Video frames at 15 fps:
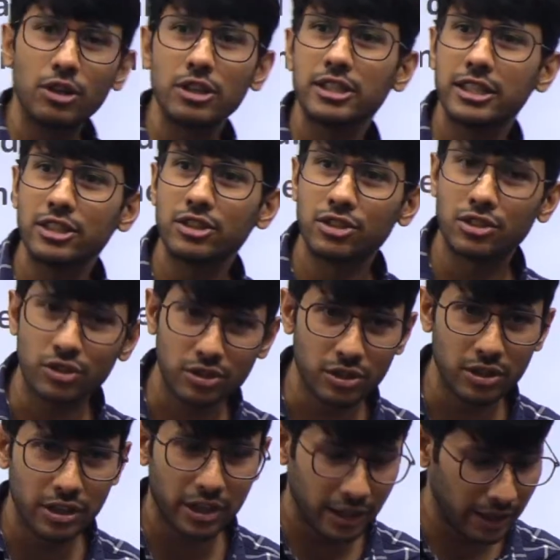it is
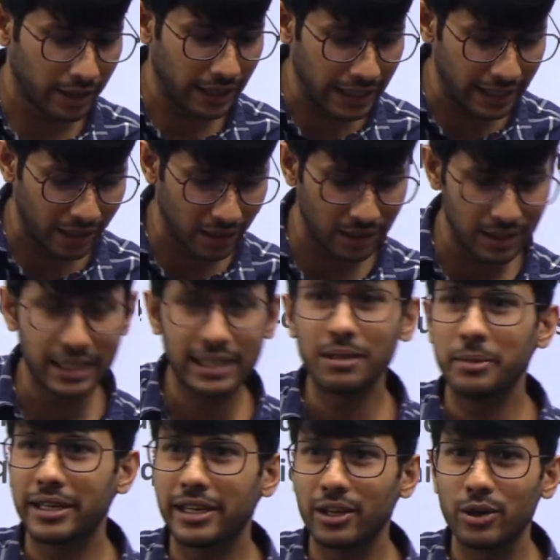a little
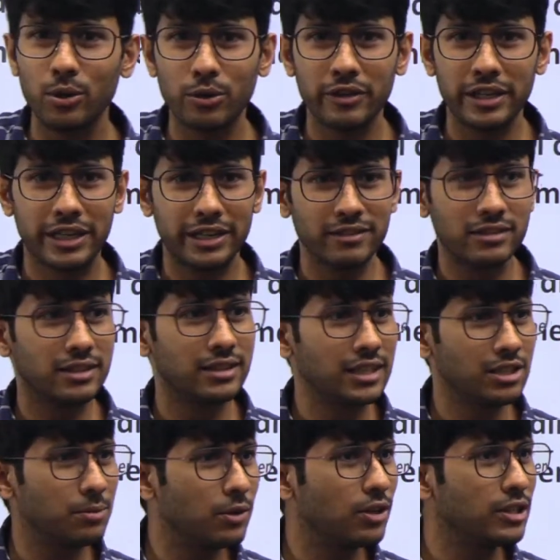bit innovative,
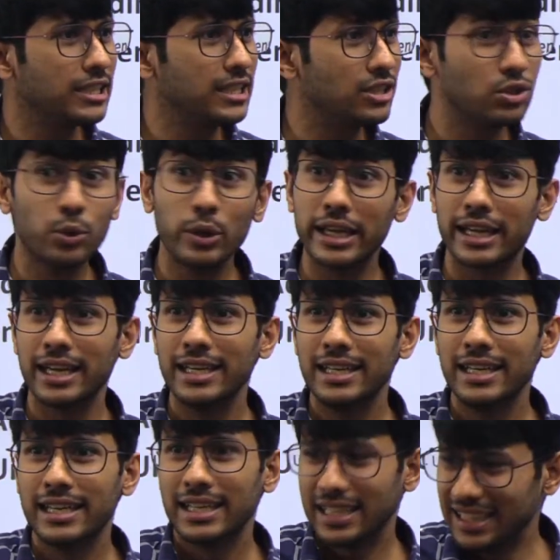just because it is unique,
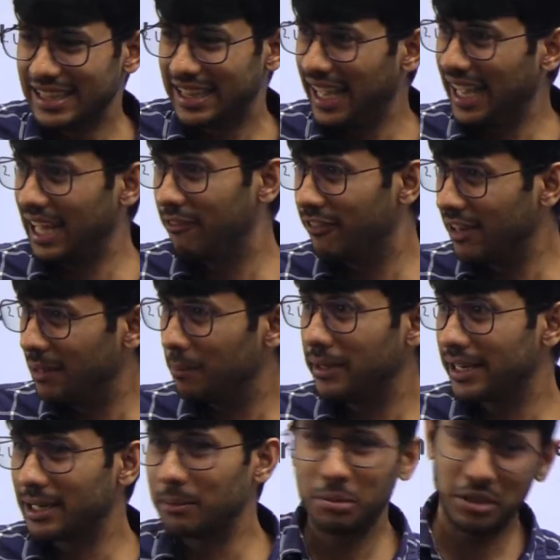there will be
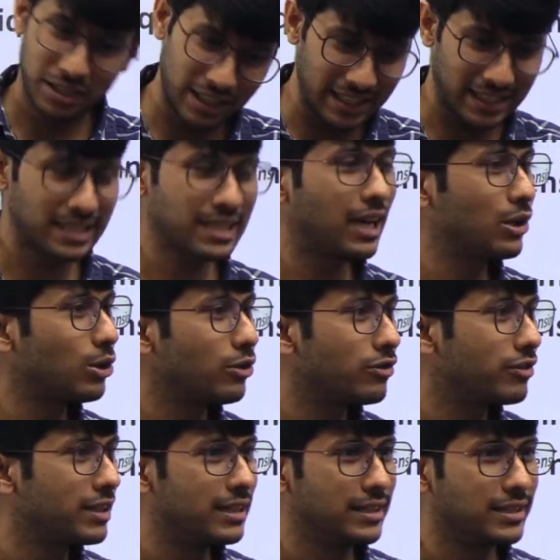a temptation, I'll start off
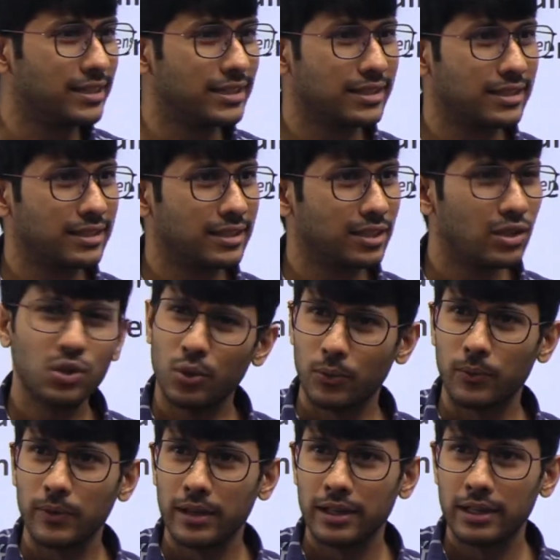with this. No.
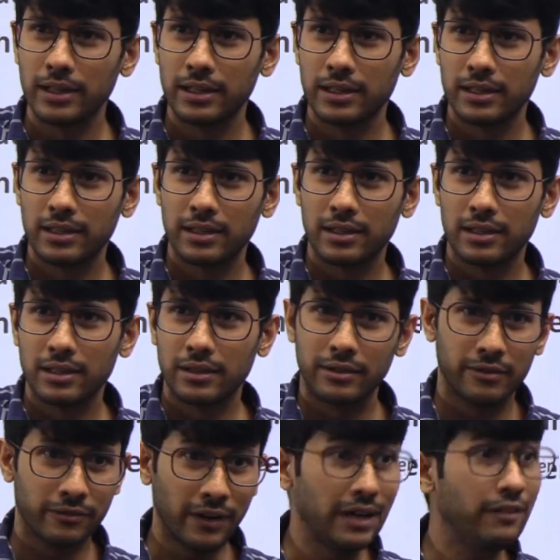
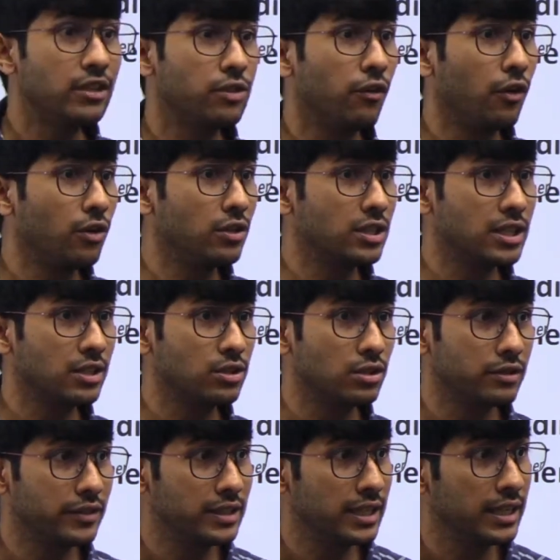Why we follow the structure
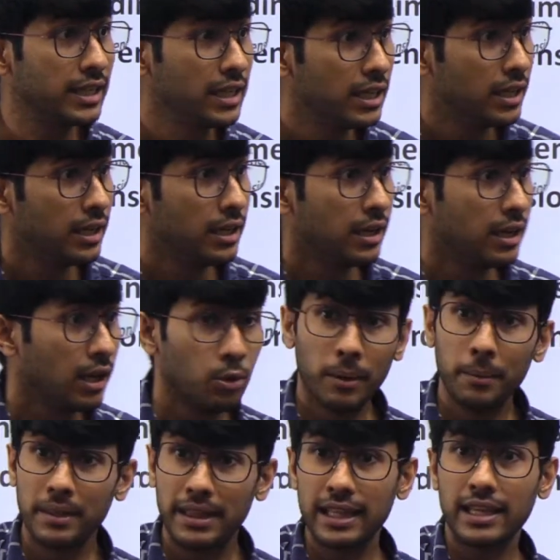of essay? You may
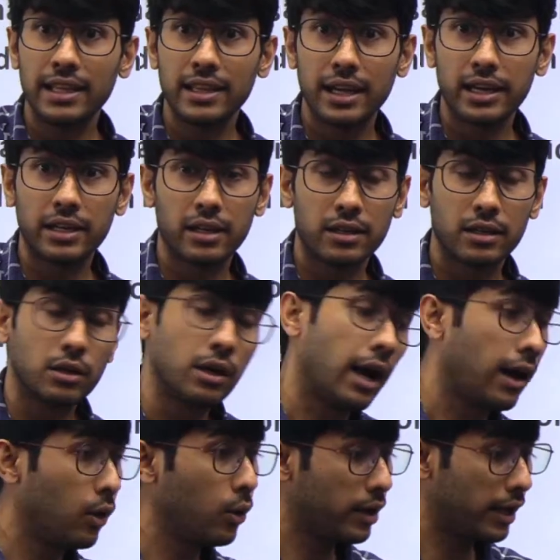be thinking that,
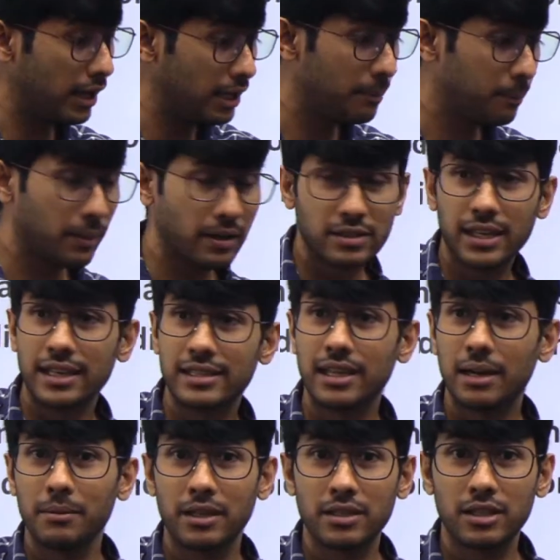okay, I'll impress the
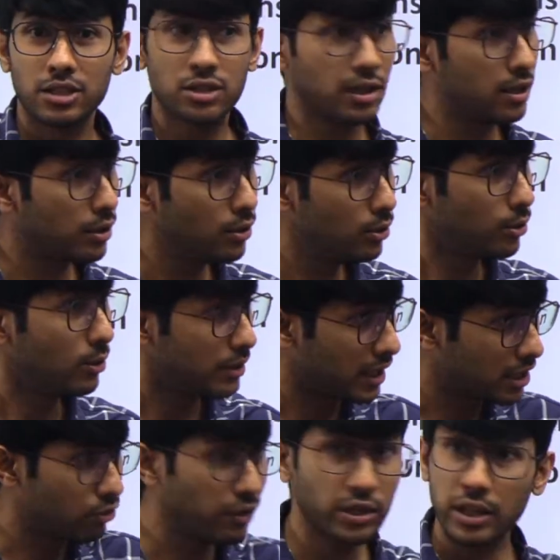examiner at the start. No,
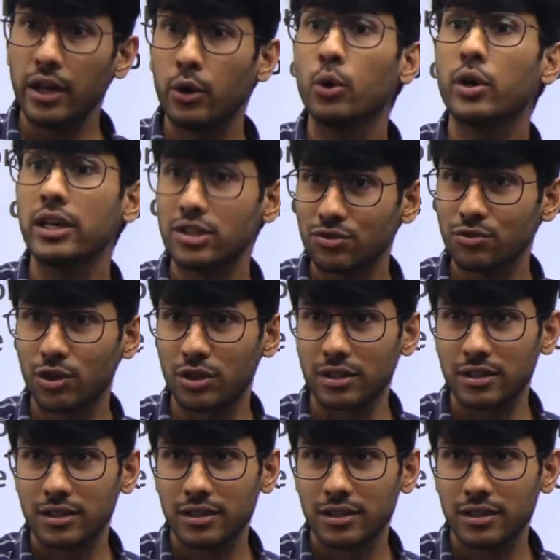that's what the hook is for.